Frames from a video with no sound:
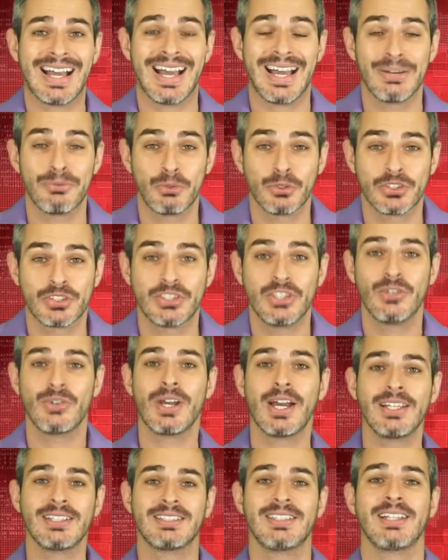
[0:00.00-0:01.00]
I will see you
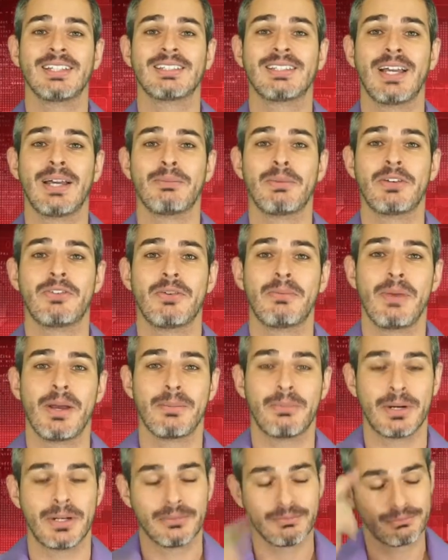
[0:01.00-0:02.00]
guys next time and
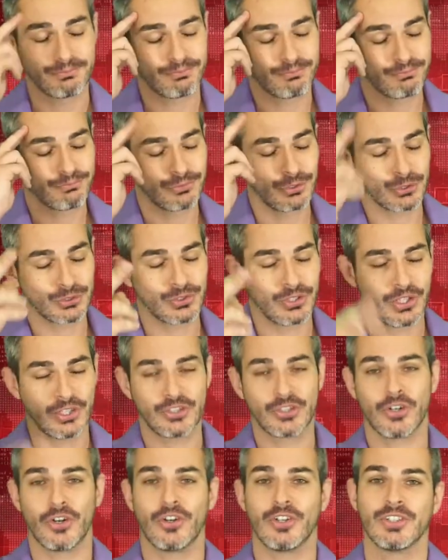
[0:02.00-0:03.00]
remember to stay
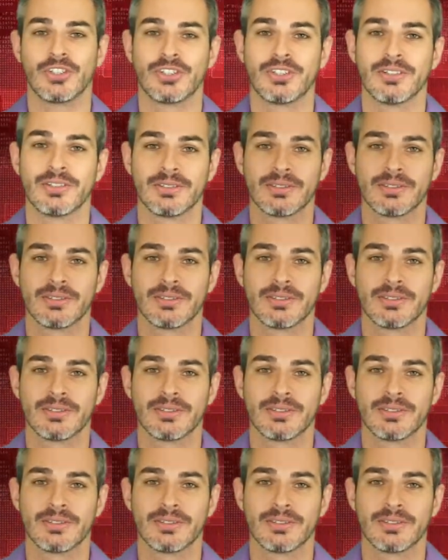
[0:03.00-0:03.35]
charged.